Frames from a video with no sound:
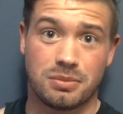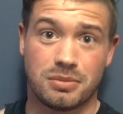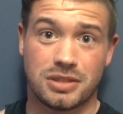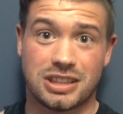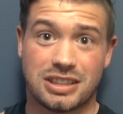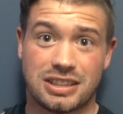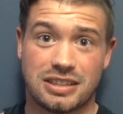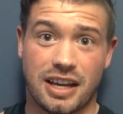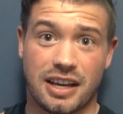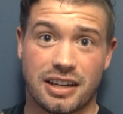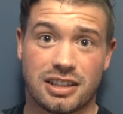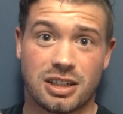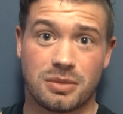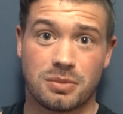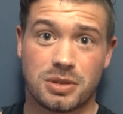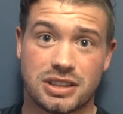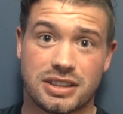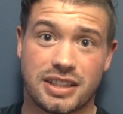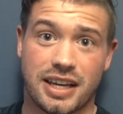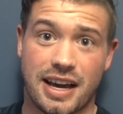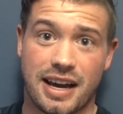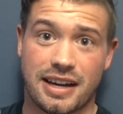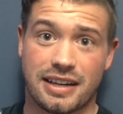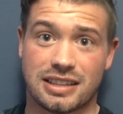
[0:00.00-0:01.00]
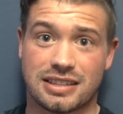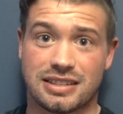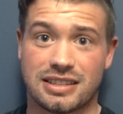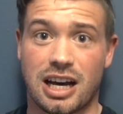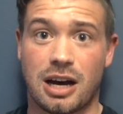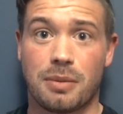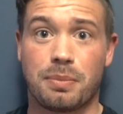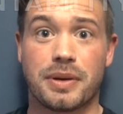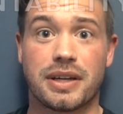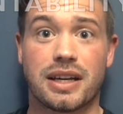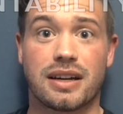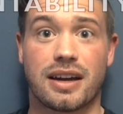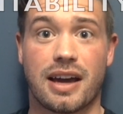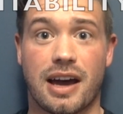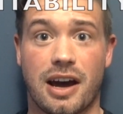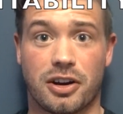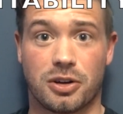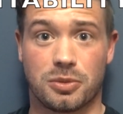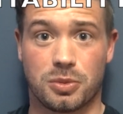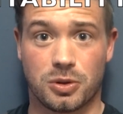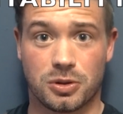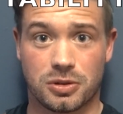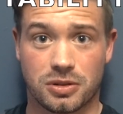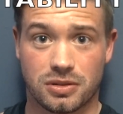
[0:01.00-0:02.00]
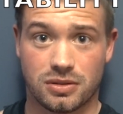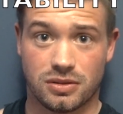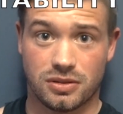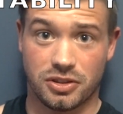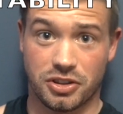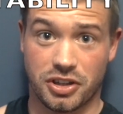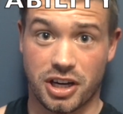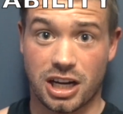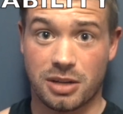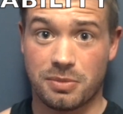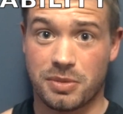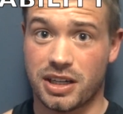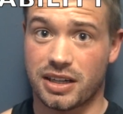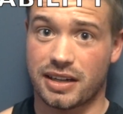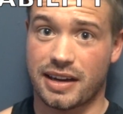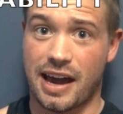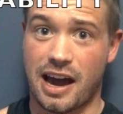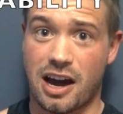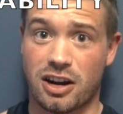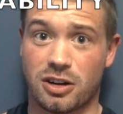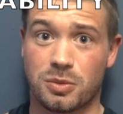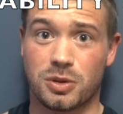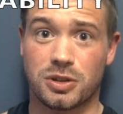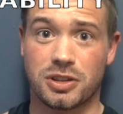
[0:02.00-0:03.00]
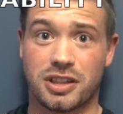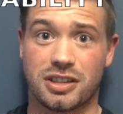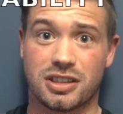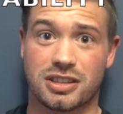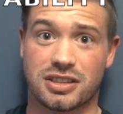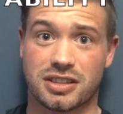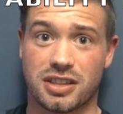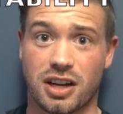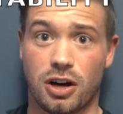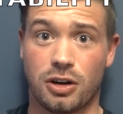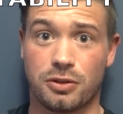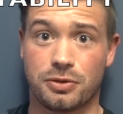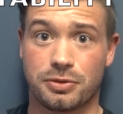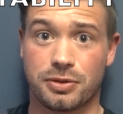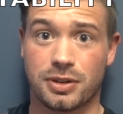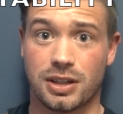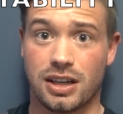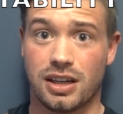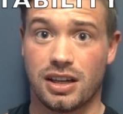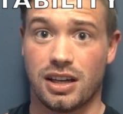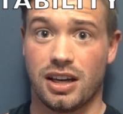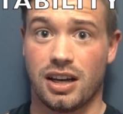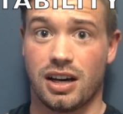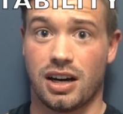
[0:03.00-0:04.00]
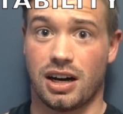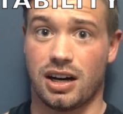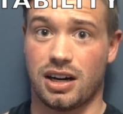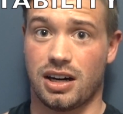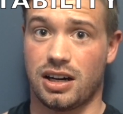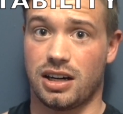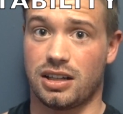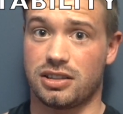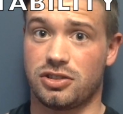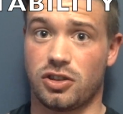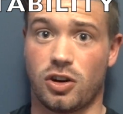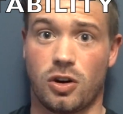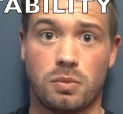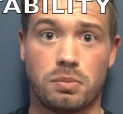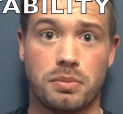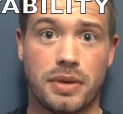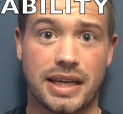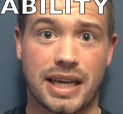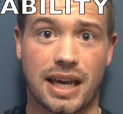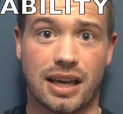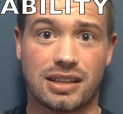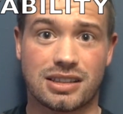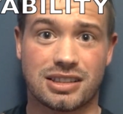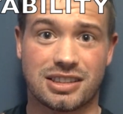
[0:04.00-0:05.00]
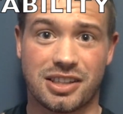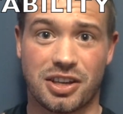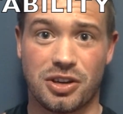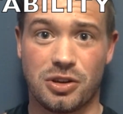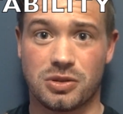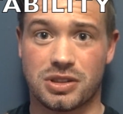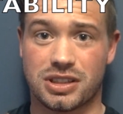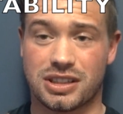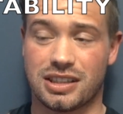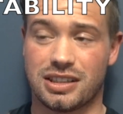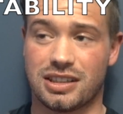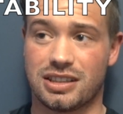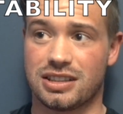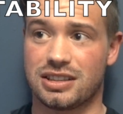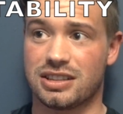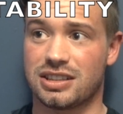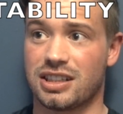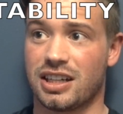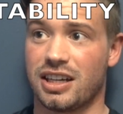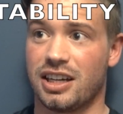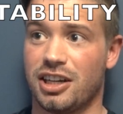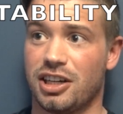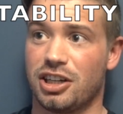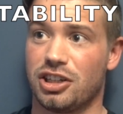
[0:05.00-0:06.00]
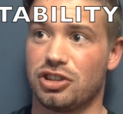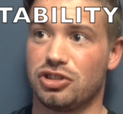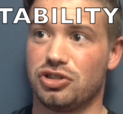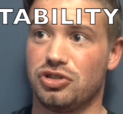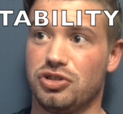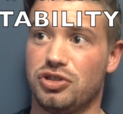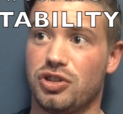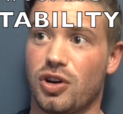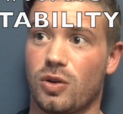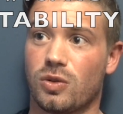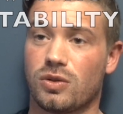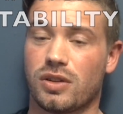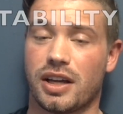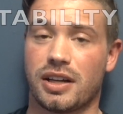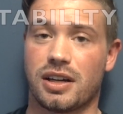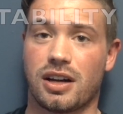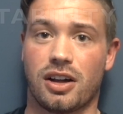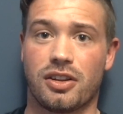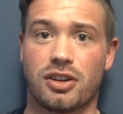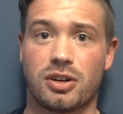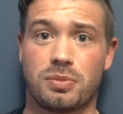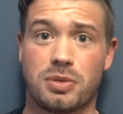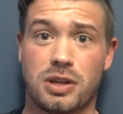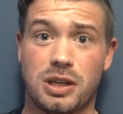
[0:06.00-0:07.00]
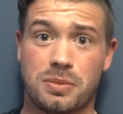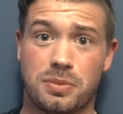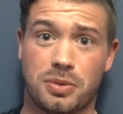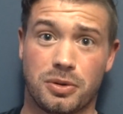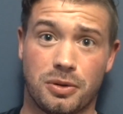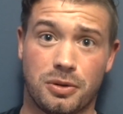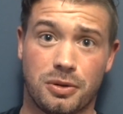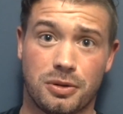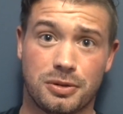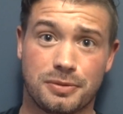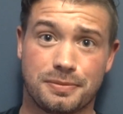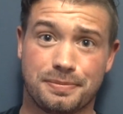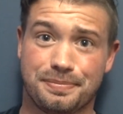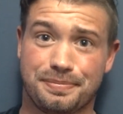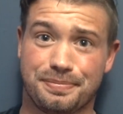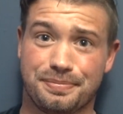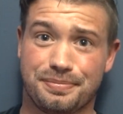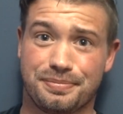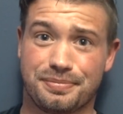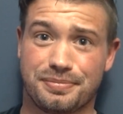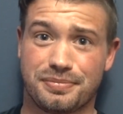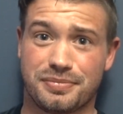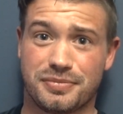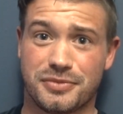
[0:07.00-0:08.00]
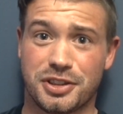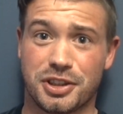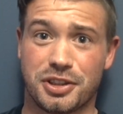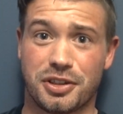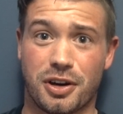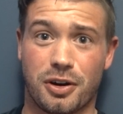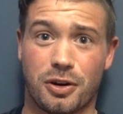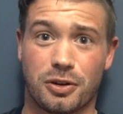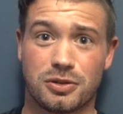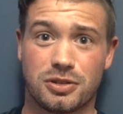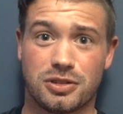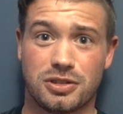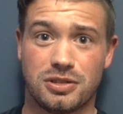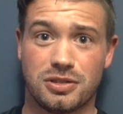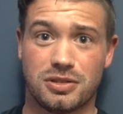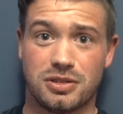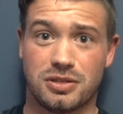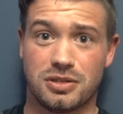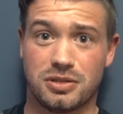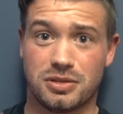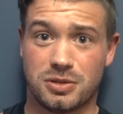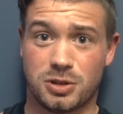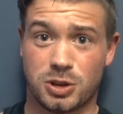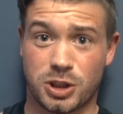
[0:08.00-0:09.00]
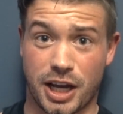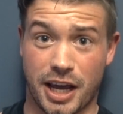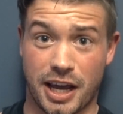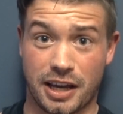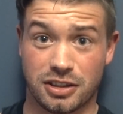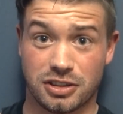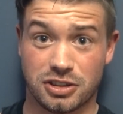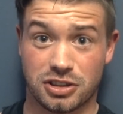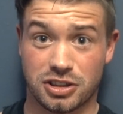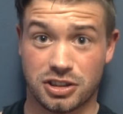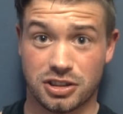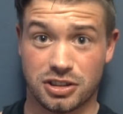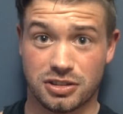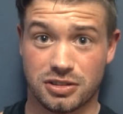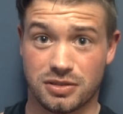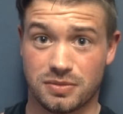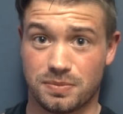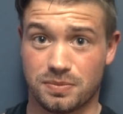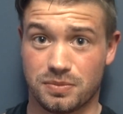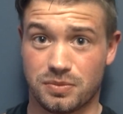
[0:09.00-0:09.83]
mistake number 10 is not being accountable. You got to be accountable to yourself. Don't make excuses. Don't let other people, change